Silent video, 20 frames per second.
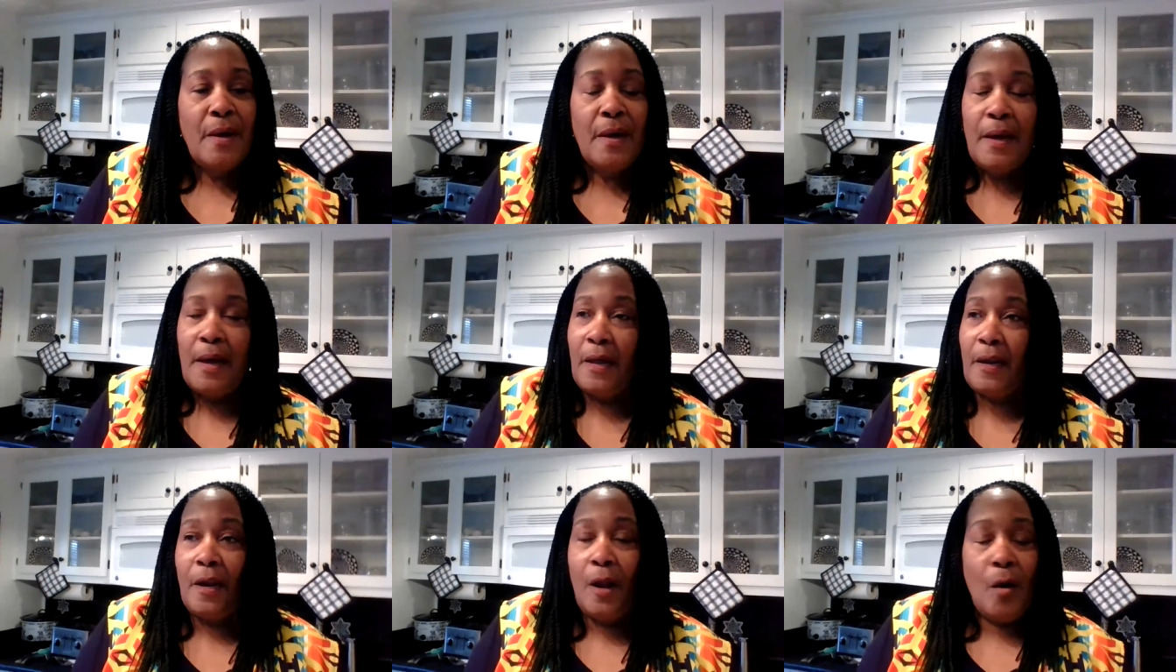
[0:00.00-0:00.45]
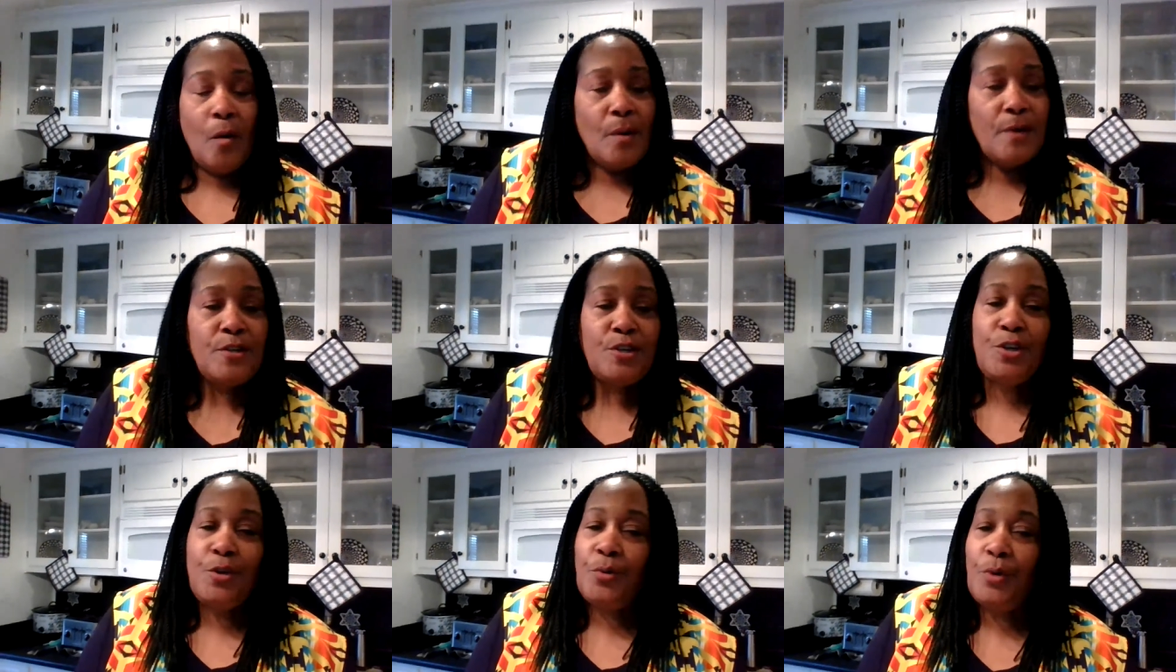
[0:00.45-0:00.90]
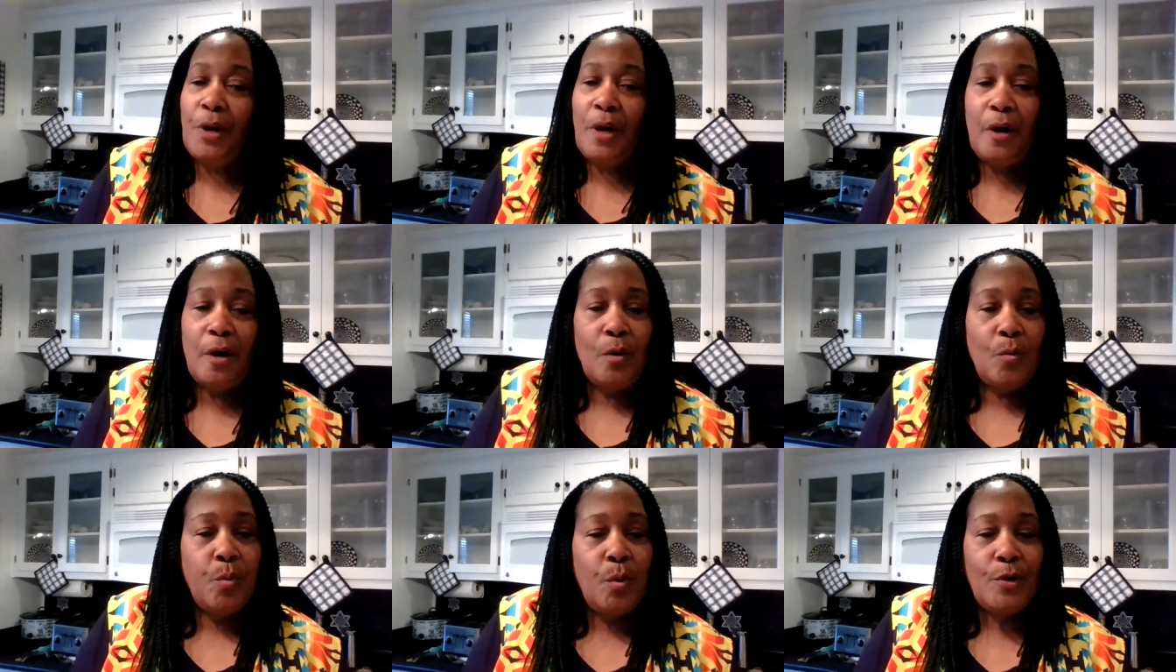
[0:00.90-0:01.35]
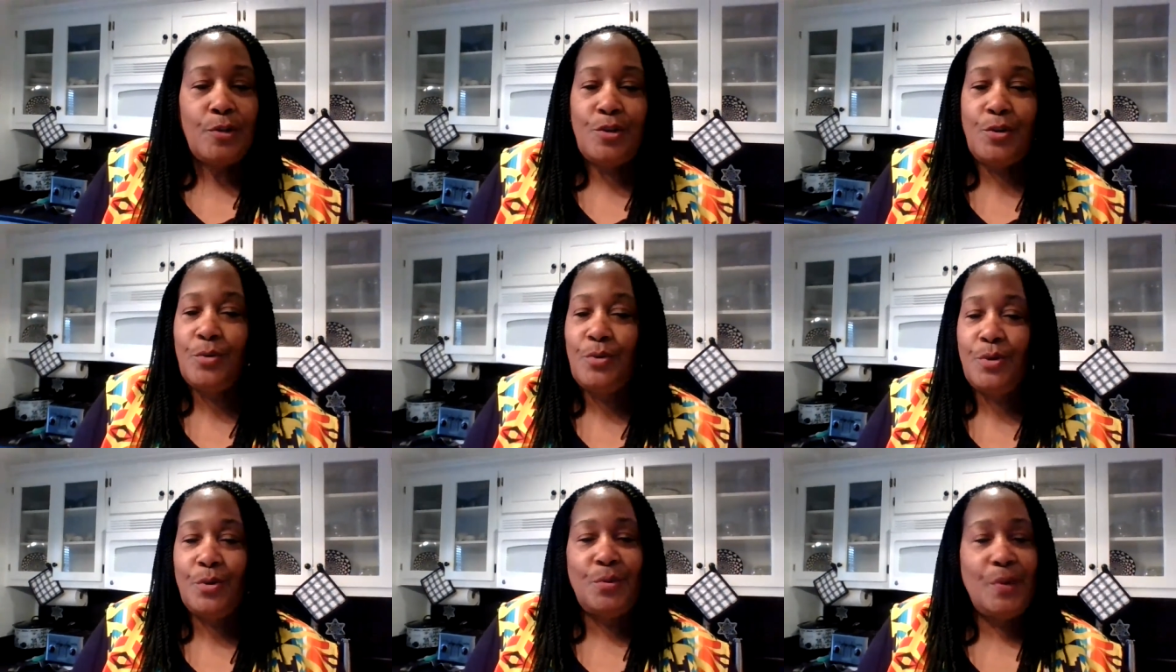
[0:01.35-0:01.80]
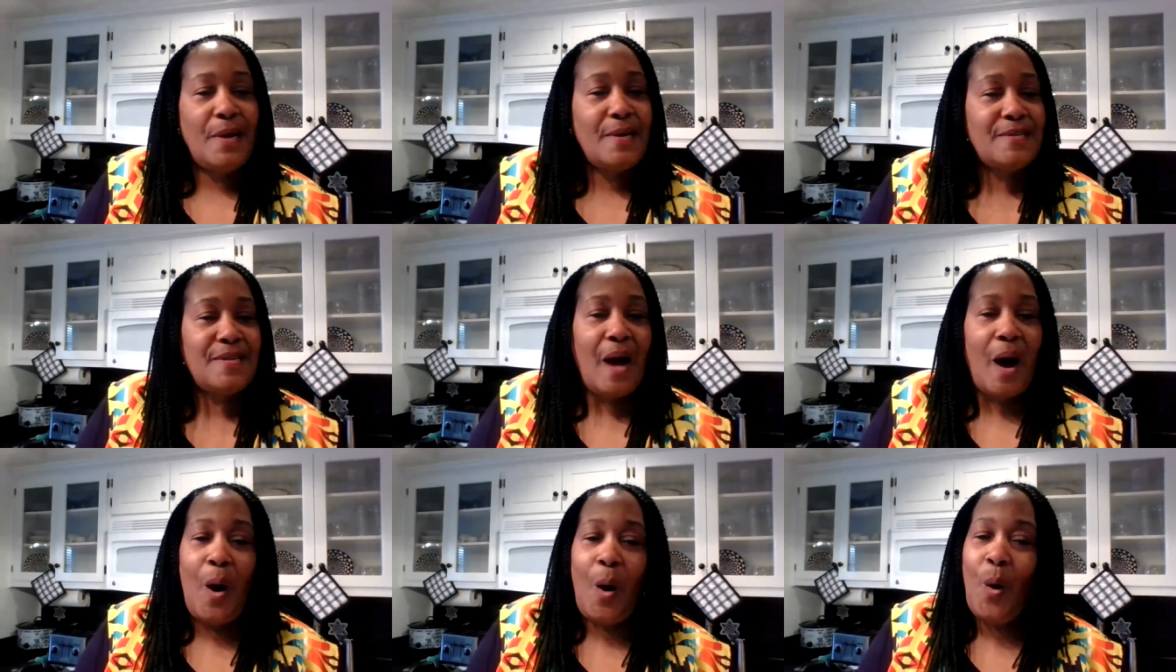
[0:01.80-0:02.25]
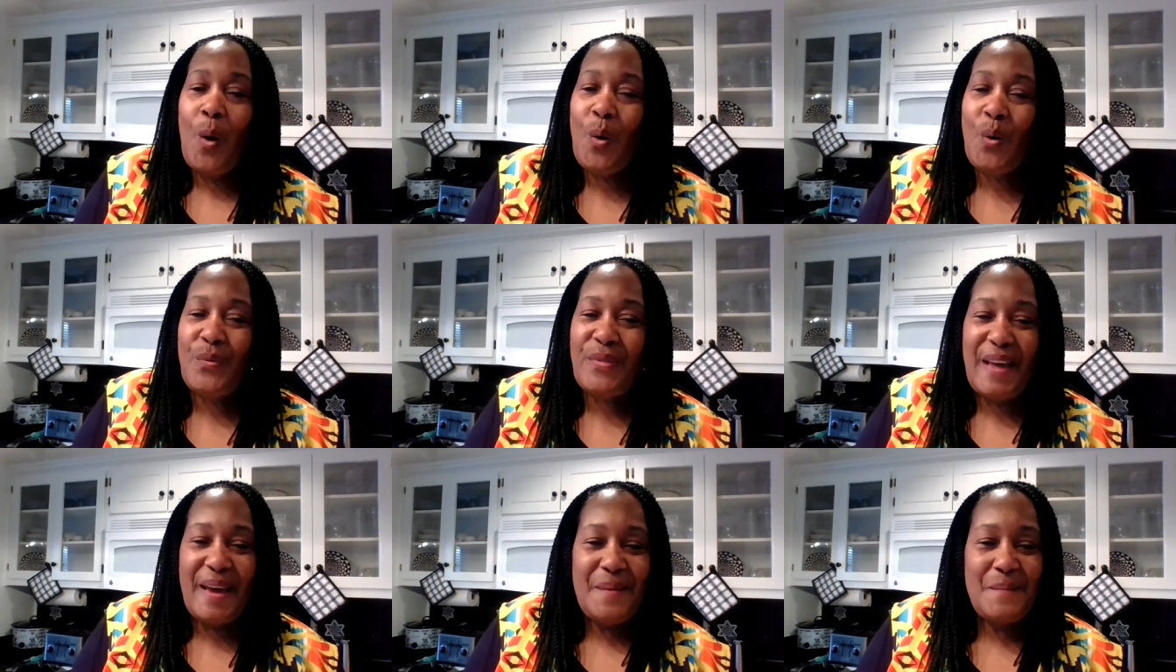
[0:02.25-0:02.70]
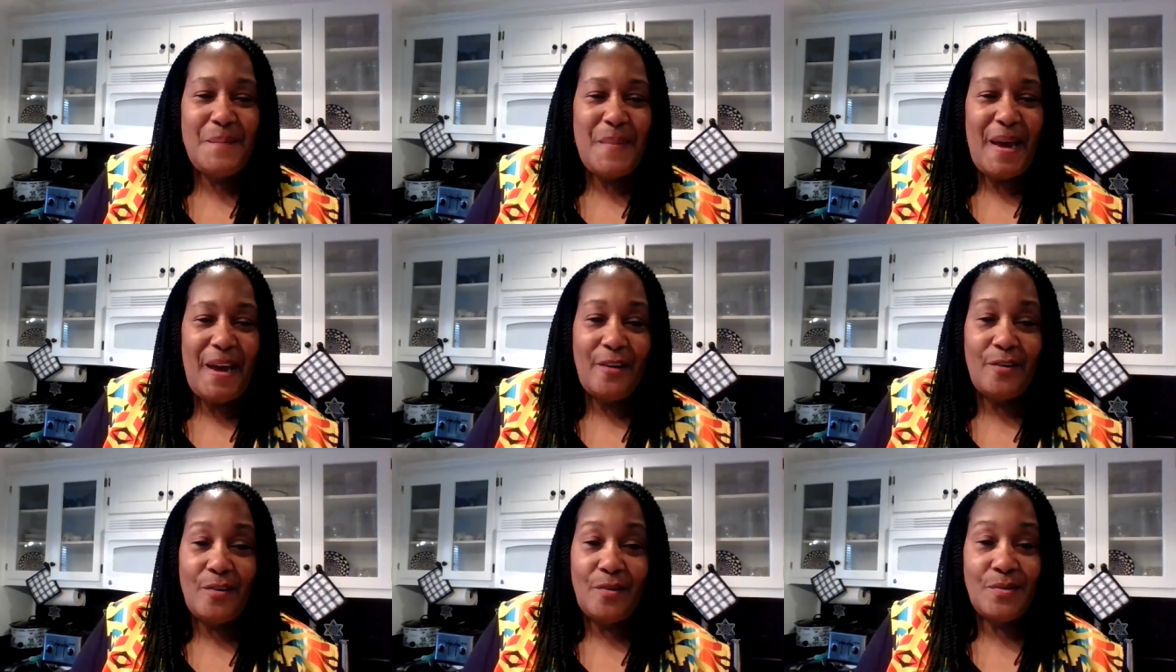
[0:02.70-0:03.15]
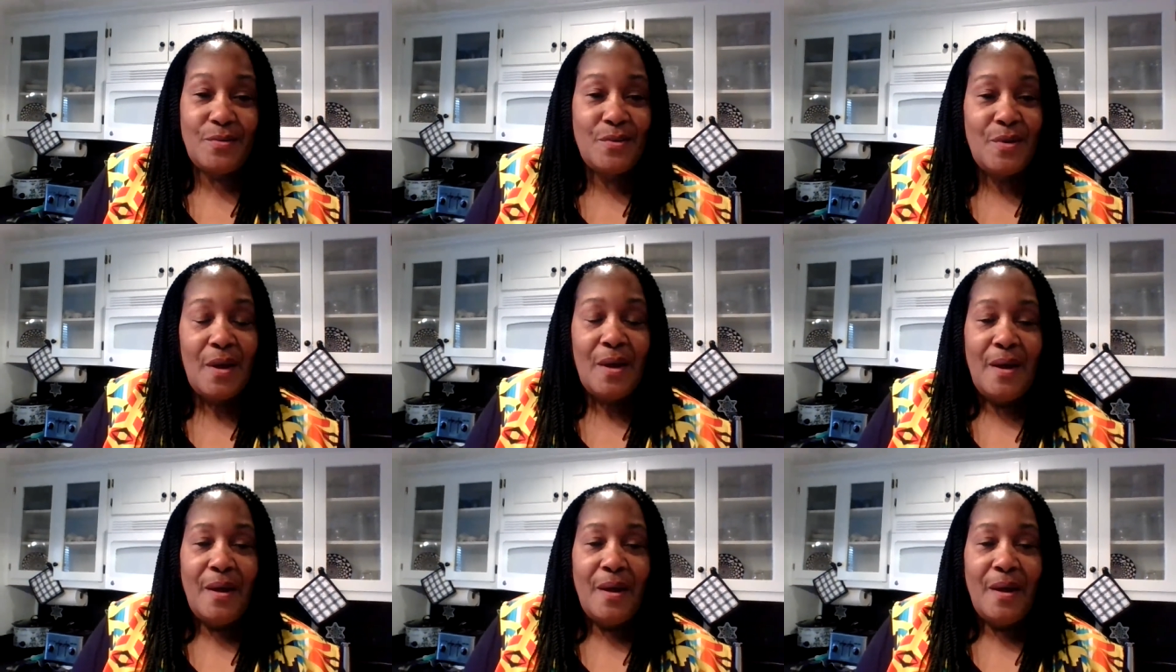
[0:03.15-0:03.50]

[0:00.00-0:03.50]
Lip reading: As long as you love what you do, that's all that matters.